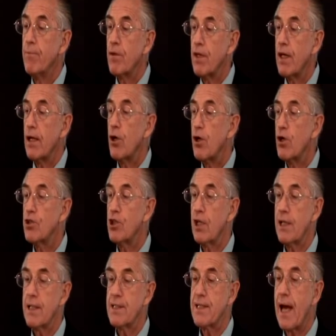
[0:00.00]
they're
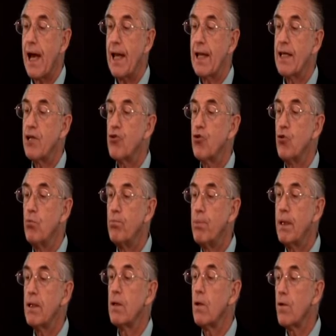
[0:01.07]
urging us daily to
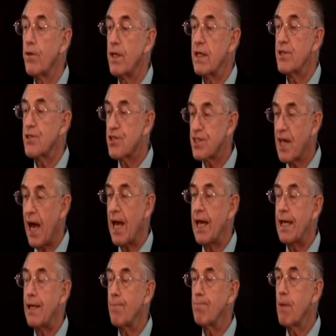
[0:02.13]
build this
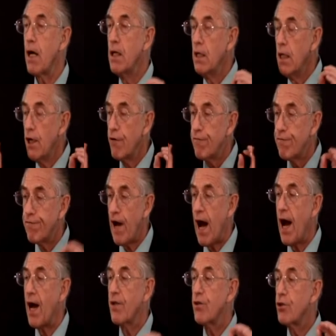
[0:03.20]
same
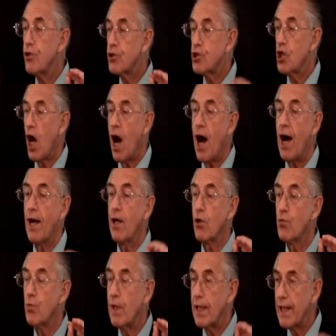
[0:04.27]

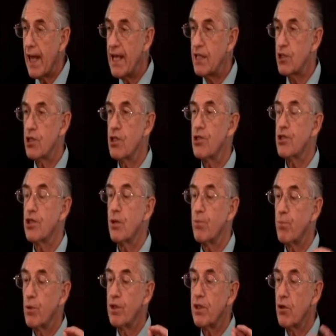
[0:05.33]
father-child
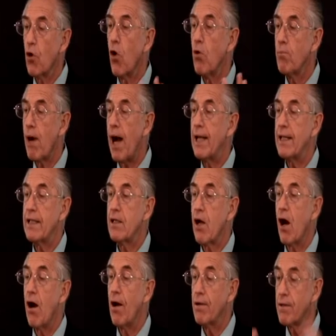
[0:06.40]
relationship with the Almighty
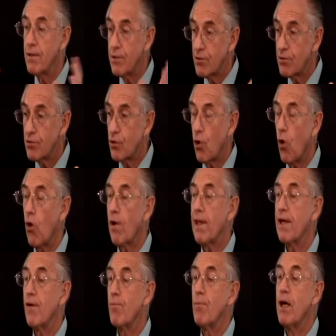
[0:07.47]
God, call
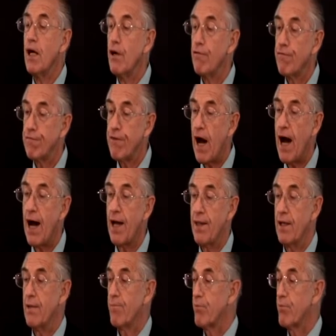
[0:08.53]
him Father.